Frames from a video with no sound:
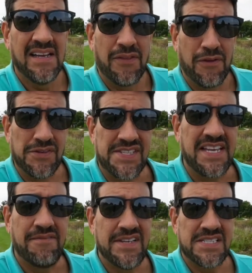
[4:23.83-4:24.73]
There's the
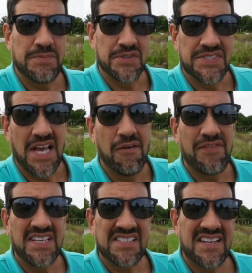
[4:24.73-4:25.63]
invisible
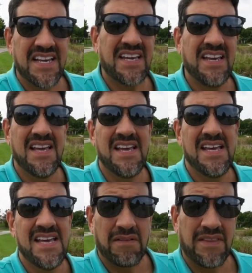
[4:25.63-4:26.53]
selfie stick.
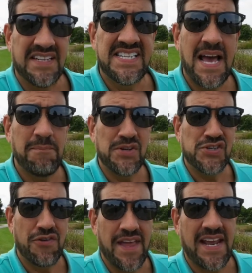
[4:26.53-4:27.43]
The
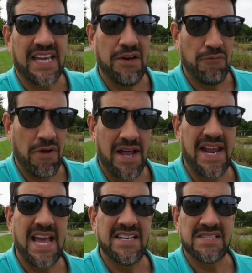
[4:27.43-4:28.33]
temperature that it can run
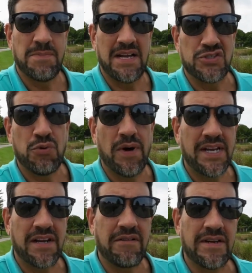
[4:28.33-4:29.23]
at is about 20
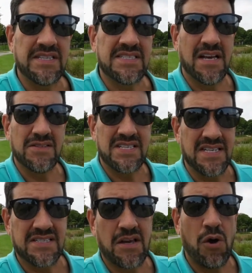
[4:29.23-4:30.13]
degrees
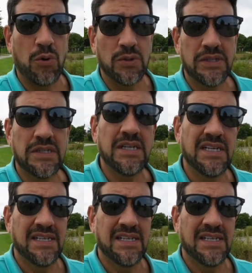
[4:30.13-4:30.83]
Celsius colder,